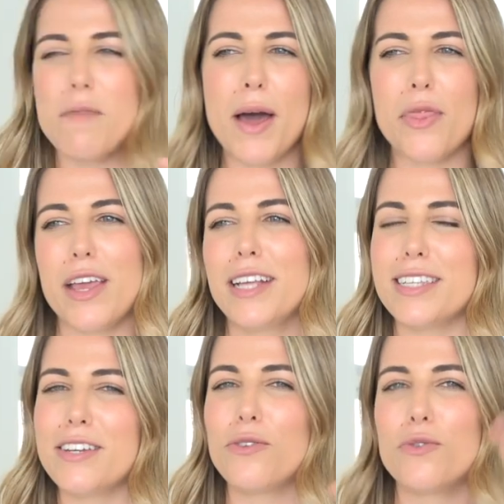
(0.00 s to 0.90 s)
about things
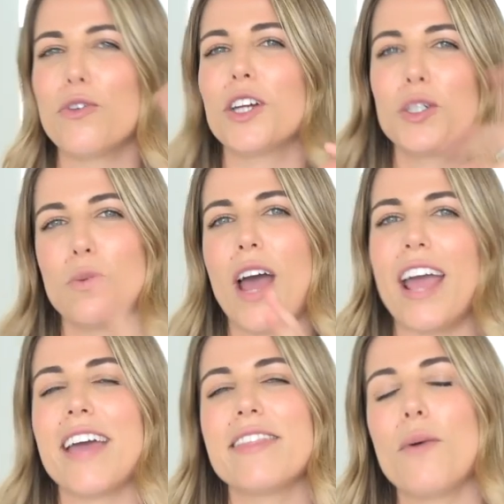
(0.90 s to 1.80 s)
in a fresh
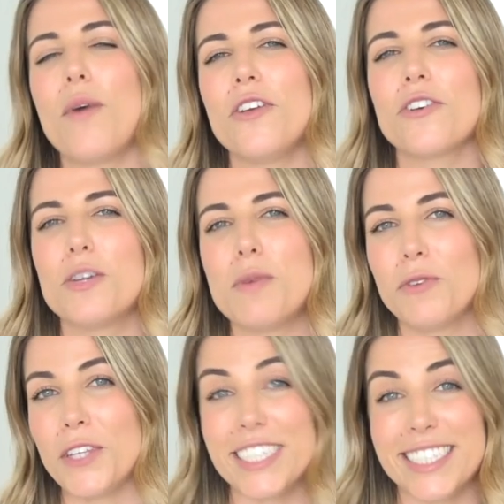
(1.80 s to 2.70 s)
way, and that way you're going to be really